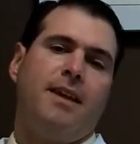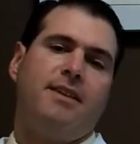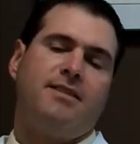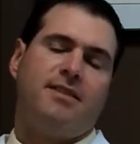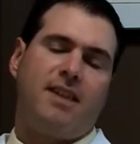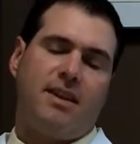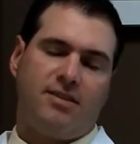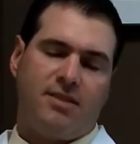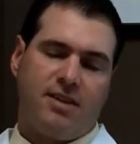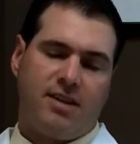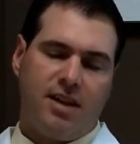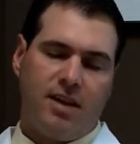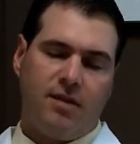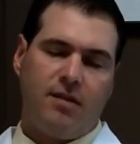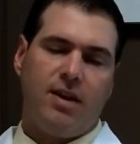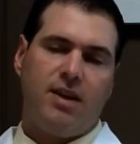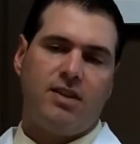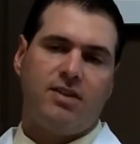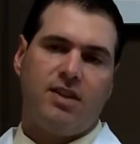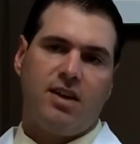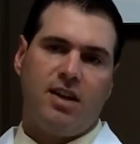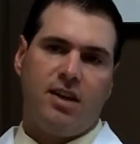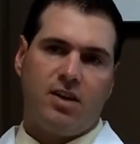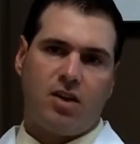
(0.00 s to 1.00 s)

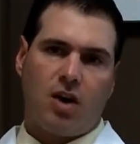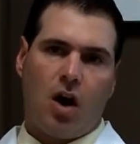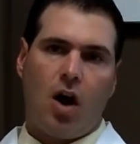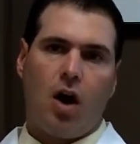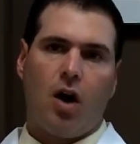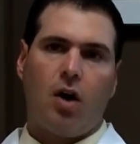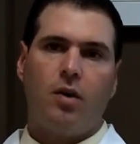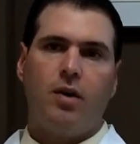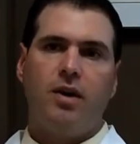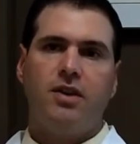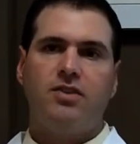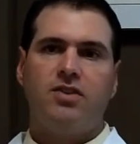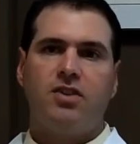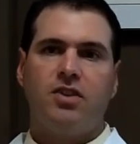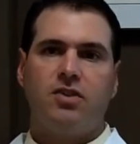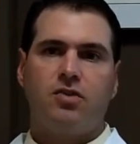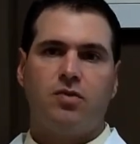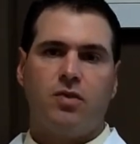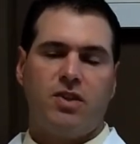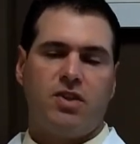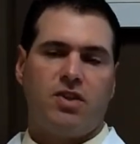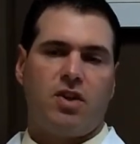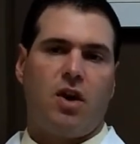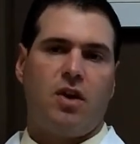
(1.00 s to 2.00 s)
Sensitivities and
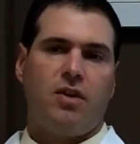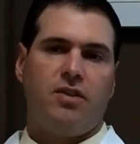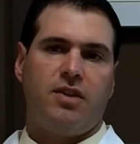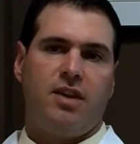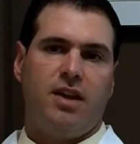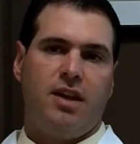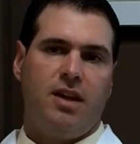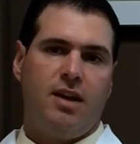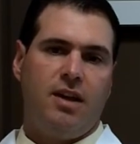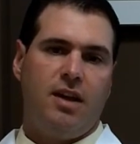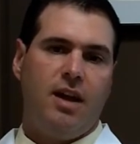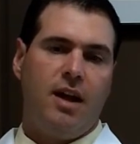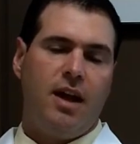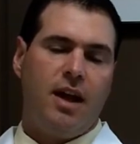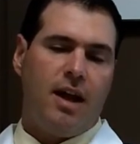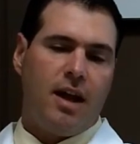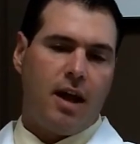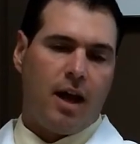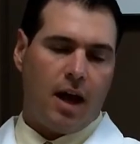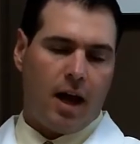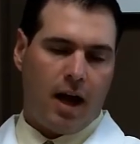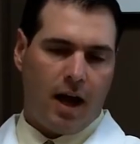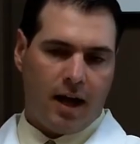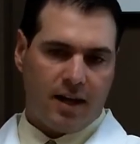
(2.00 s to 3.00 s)
intolerances result in
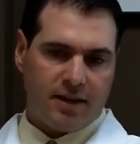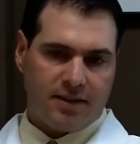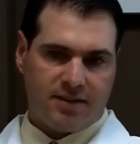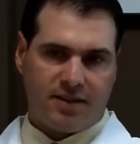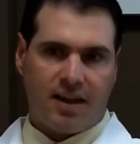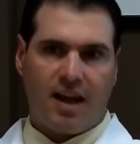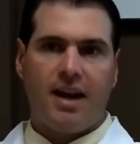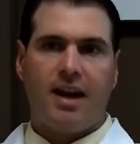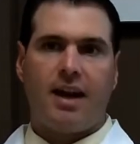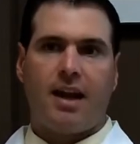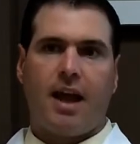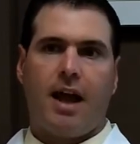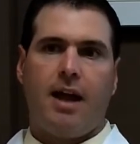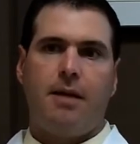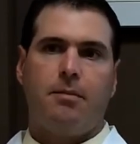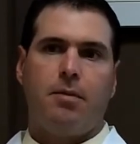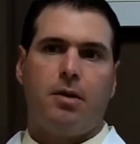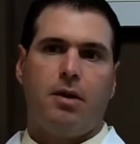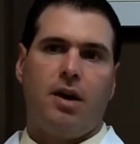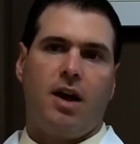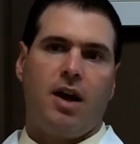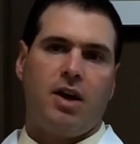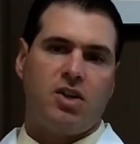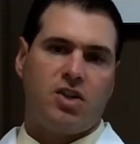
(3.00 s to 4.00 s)

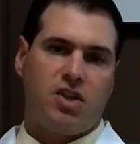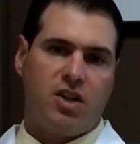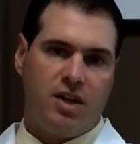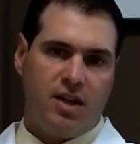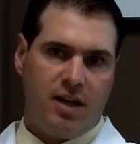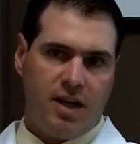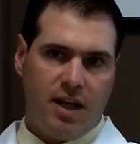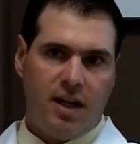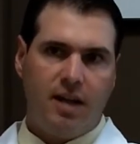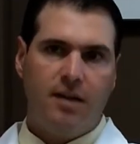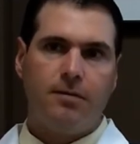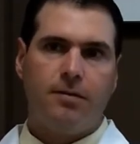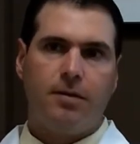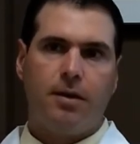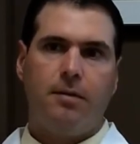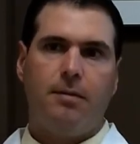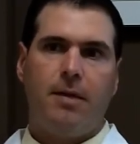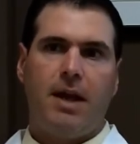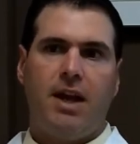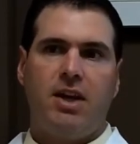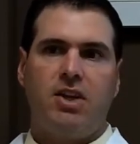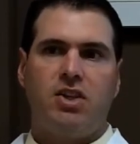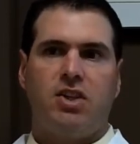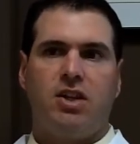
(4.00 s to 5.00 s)
cytokine production,
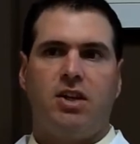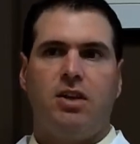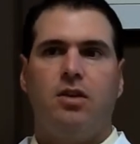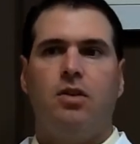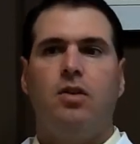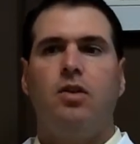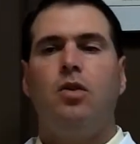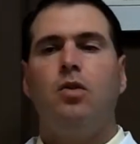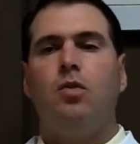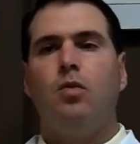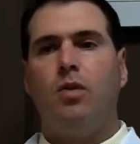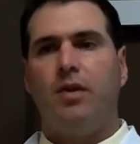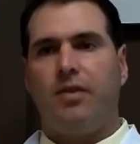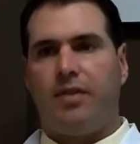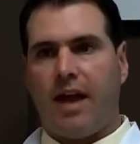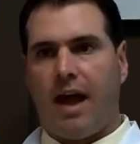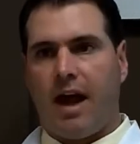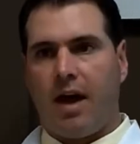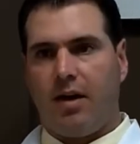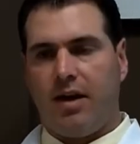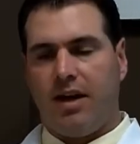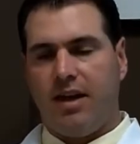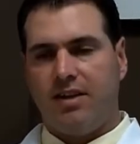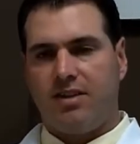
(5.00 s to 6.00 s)
inflammation
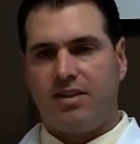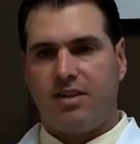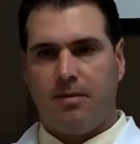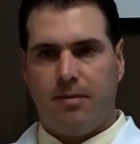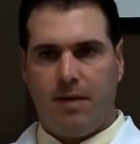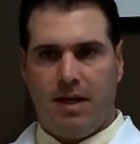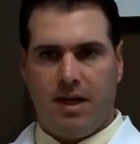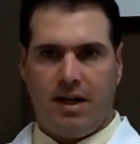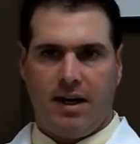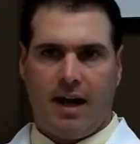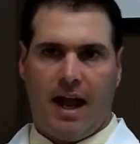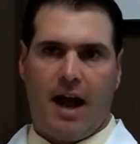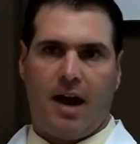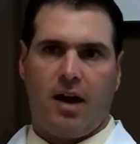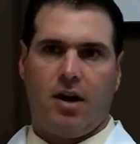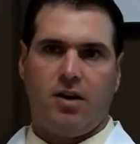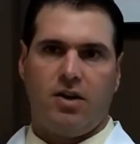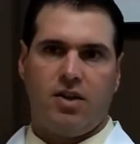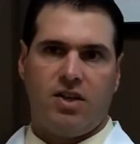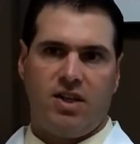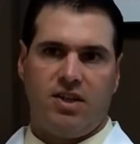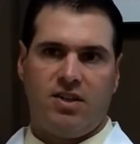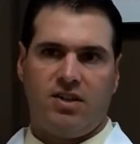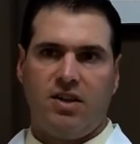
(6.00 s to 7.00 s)
without histamine and
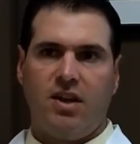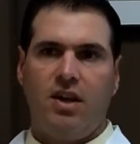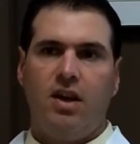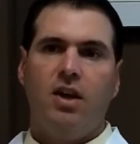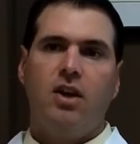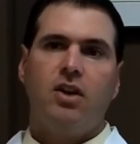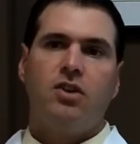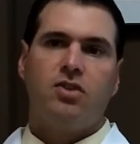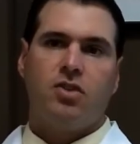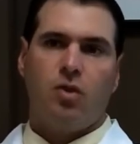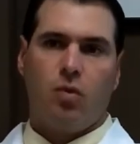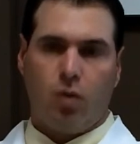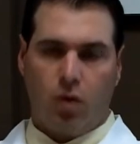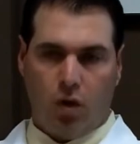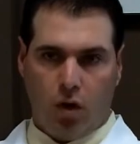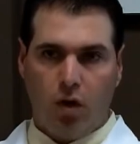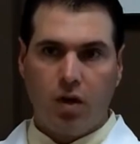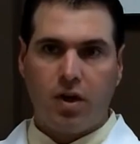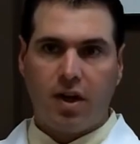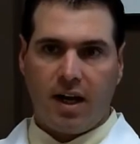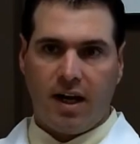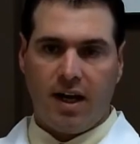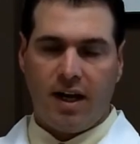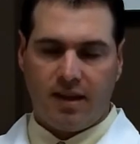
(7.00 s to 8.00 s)
allergies. So we're
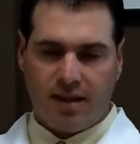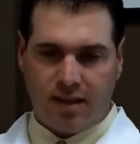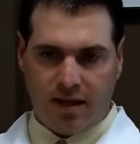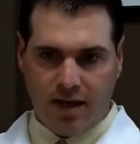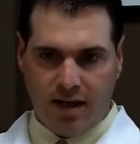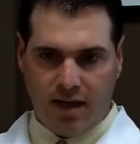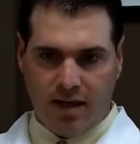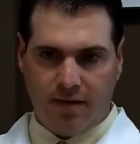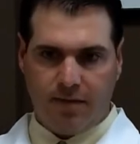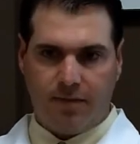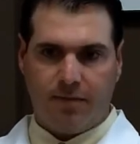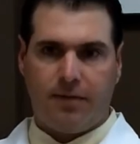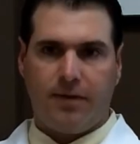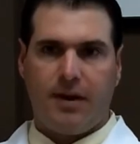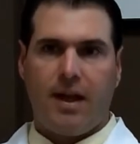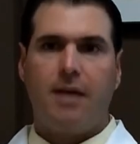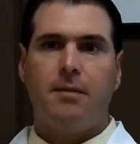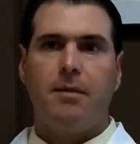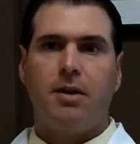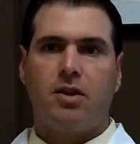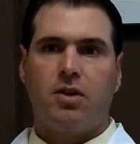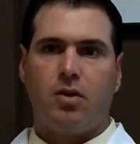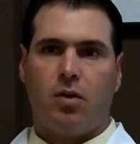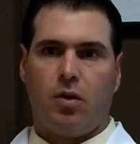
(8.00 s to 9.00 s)
looking at the
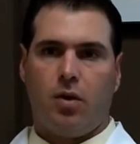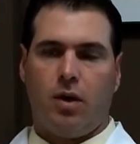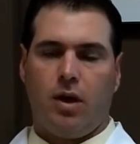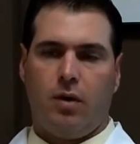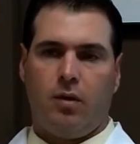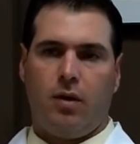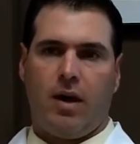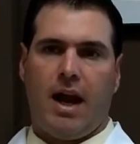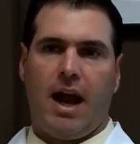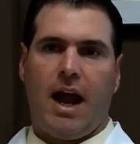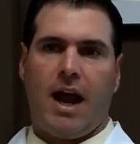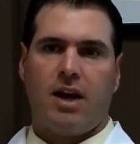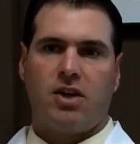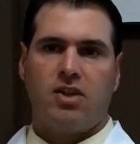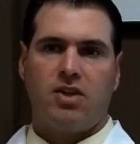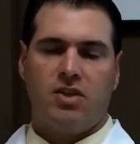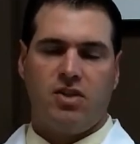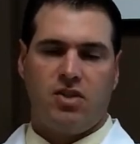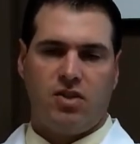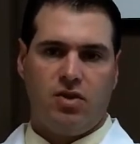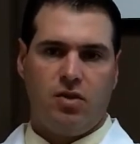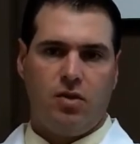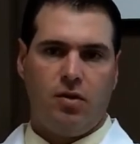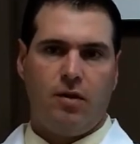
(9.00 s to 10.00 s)
inflammatory
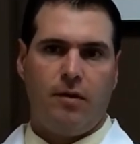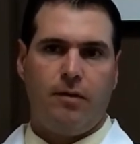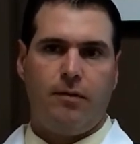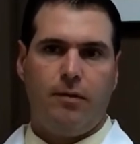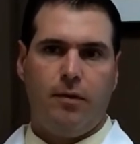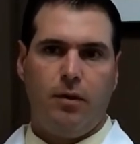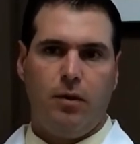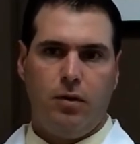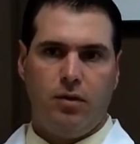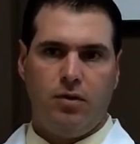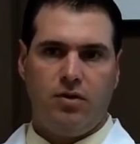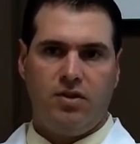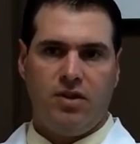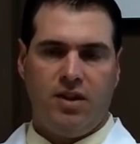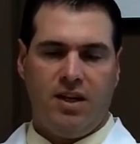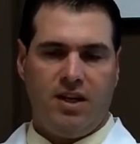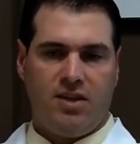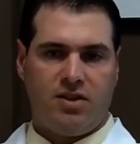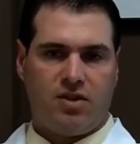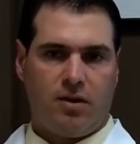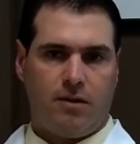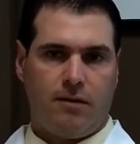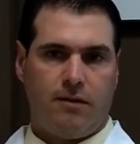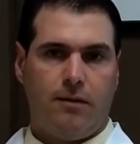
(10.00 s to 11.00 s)
reactions due to foods, and
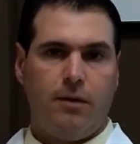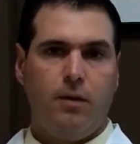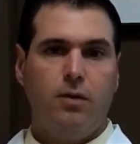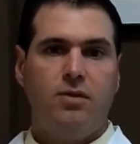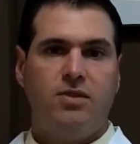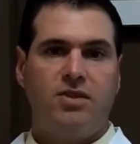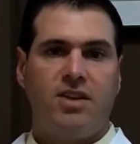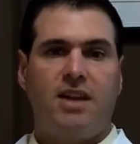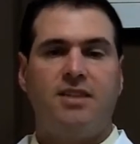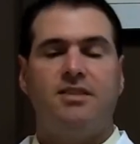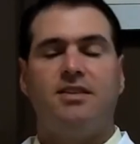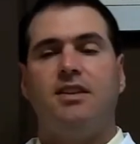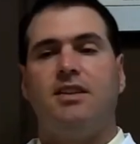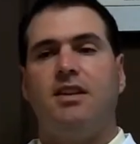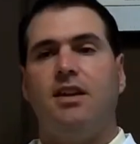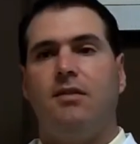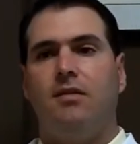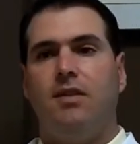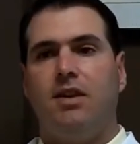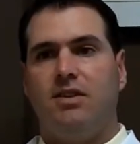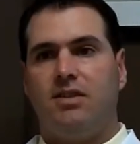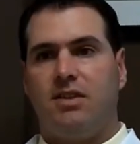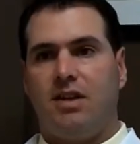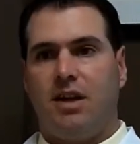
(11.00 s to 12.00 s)
these are food
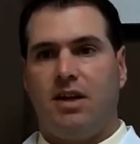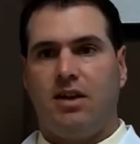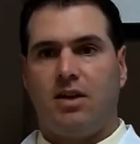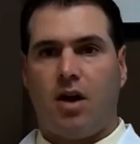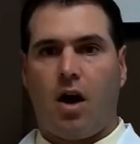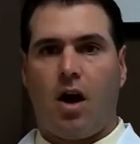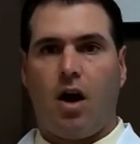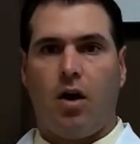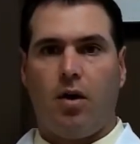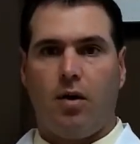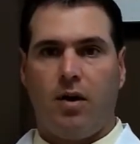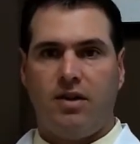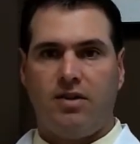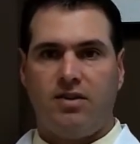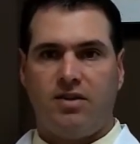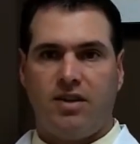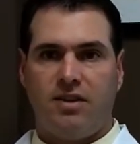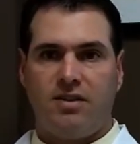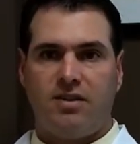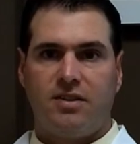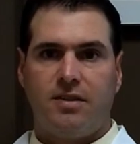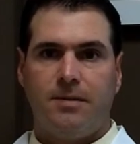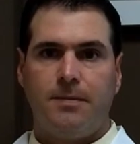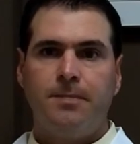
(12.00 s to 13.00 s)
sensitivities and
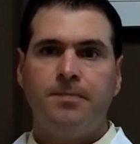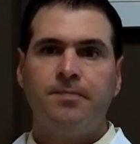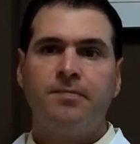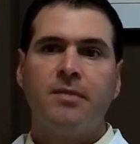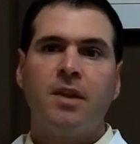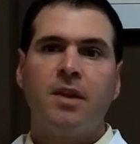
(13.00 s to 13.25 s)
intolerances.